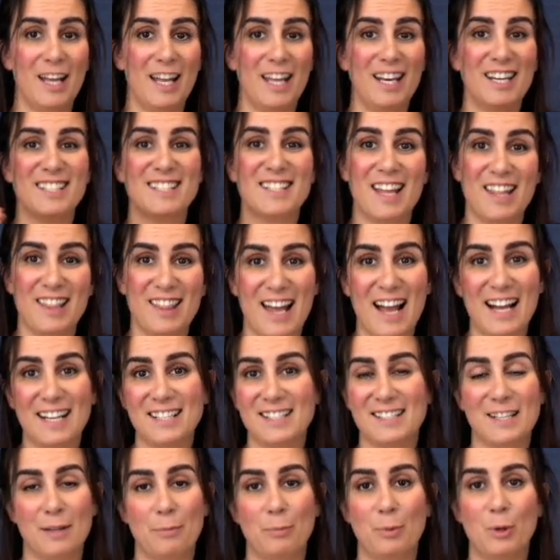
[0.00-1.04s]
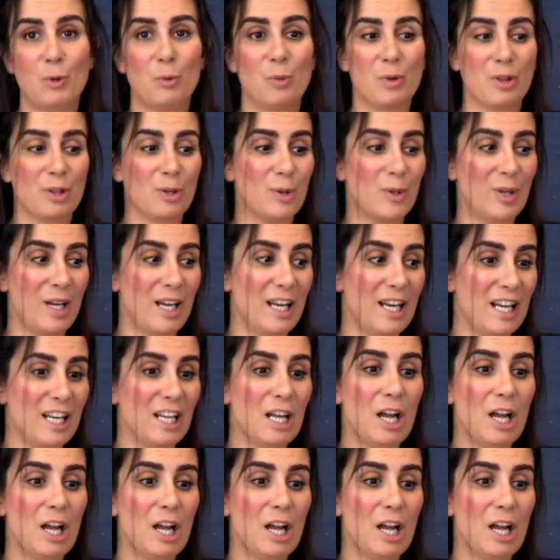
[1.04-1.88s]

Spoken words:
It is that simple with creating